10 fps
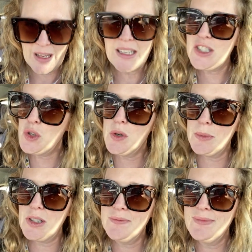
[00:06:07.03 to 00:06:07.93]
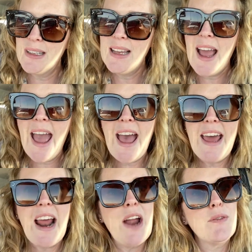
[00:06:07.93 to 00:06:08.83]
It's doable.
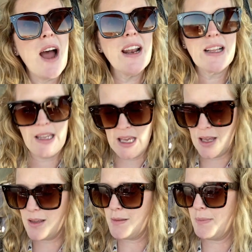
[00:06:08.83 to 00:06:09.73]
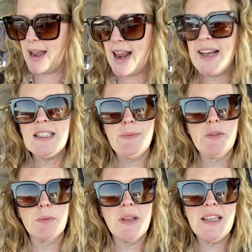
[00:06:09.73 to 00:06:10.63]
And ironically, mine has to be
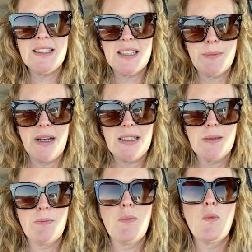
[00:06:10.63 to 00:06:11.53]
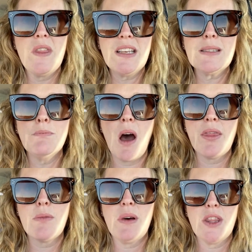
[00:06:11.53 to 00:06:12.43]
replaced this
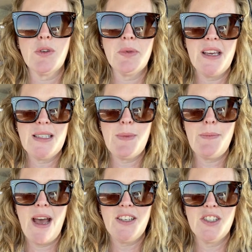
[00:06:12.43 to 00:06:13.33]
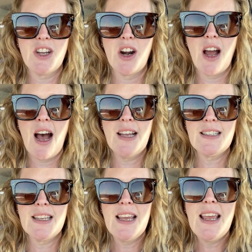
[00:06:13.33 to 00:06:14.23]
month, but the replacement badges are
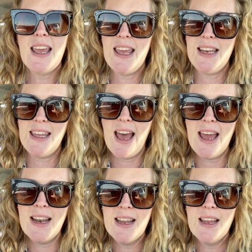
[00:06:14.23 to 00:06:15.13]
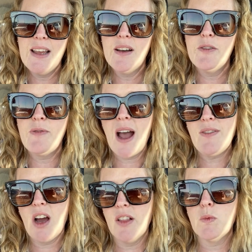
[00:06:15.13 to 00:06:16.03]
not in yet.
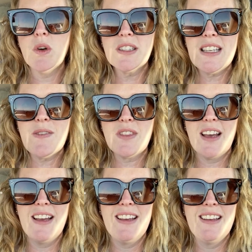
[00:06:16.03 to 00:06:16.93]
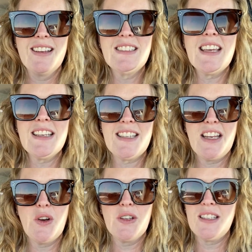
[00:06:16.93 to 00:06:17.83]
$5. We'll see if the
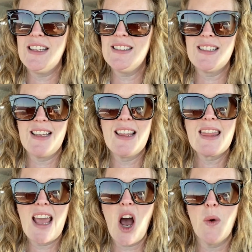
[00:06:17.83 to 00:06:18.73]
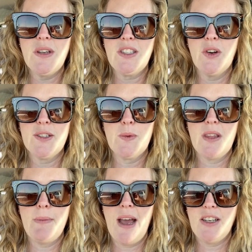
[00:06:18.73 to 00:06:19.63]
TSA notices. They always notice when
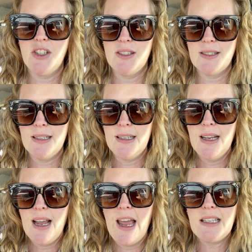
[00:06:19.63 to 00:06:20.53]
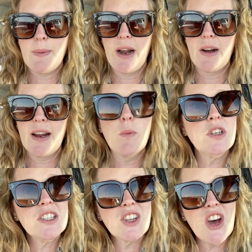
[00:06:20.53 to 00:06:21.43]
the badge is expiring,
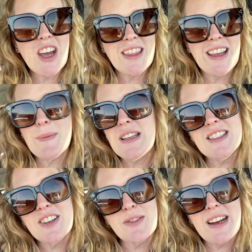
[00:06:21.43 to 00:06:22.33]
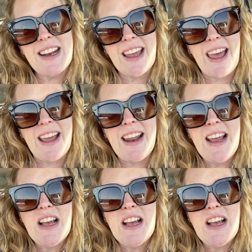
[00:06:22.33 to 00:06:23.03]
which is good. That means they're reading it.